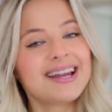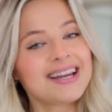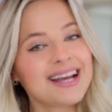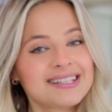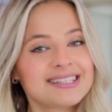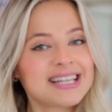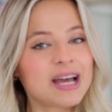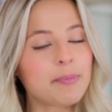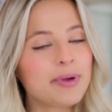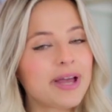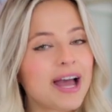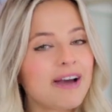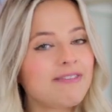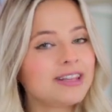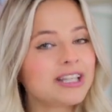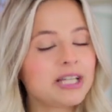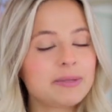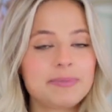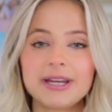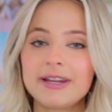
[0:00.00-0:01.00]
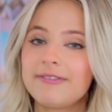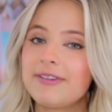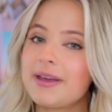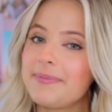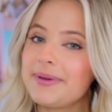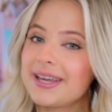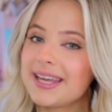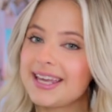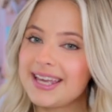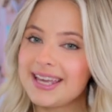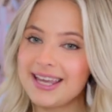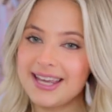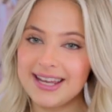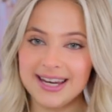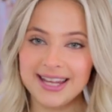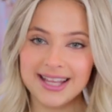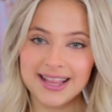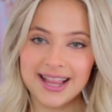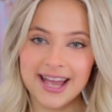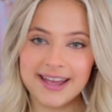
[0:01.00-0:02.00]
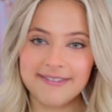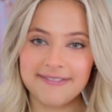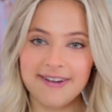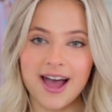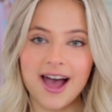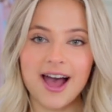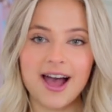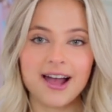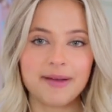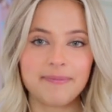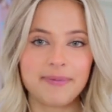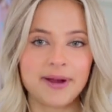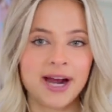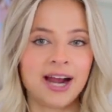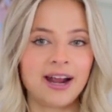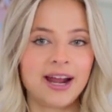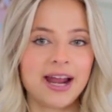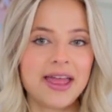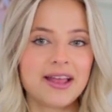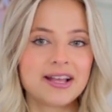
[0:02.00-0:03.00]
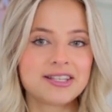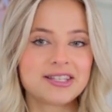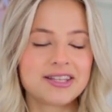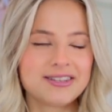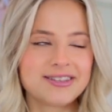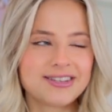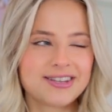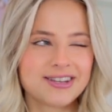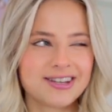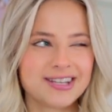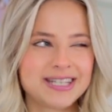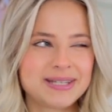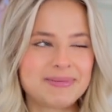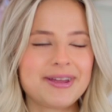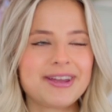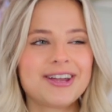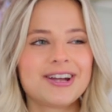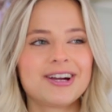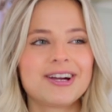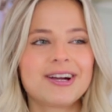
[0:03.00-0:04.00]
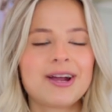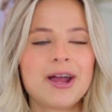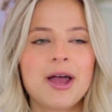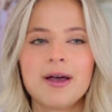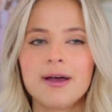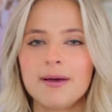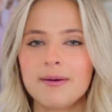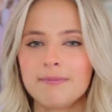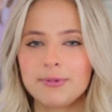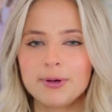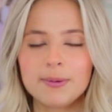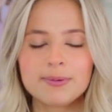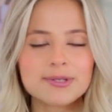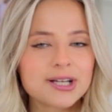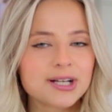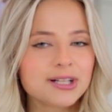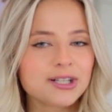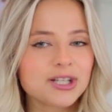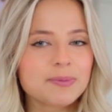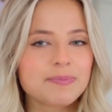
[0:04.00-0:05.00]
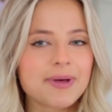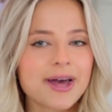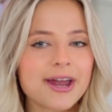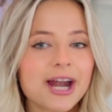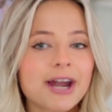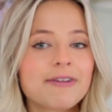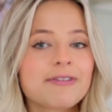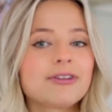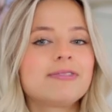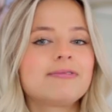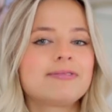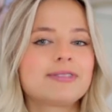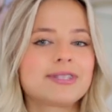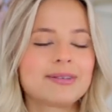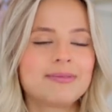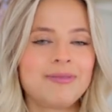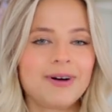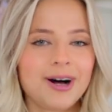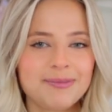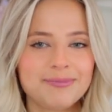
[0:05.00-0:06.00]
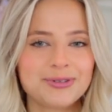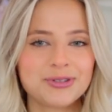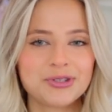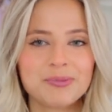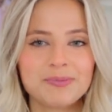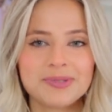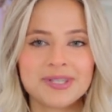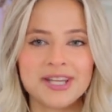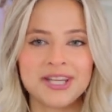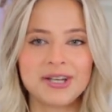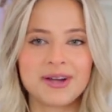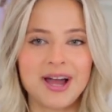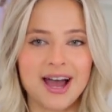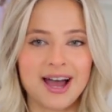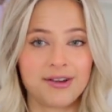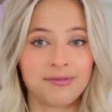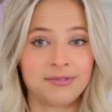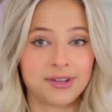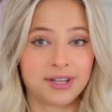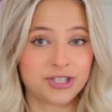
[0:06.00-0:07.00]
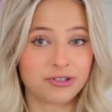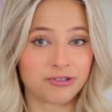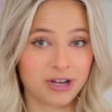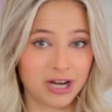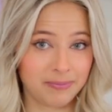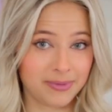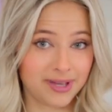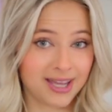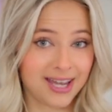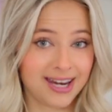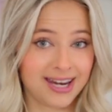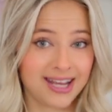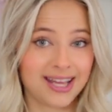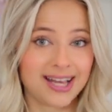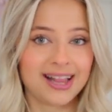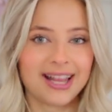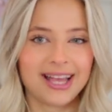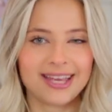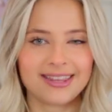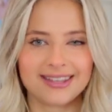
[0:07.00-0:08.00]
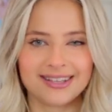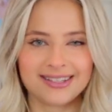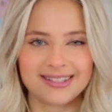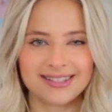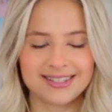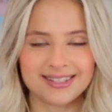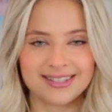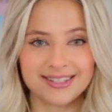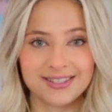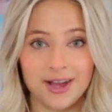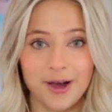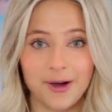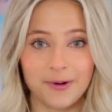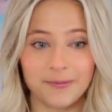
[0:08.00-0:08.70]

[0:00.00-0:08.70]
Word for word: next up we have a little bit of a bikini life hack. Apparently this is good to make your boobs look a little better if you have small boobs and you have a string bikini like this. So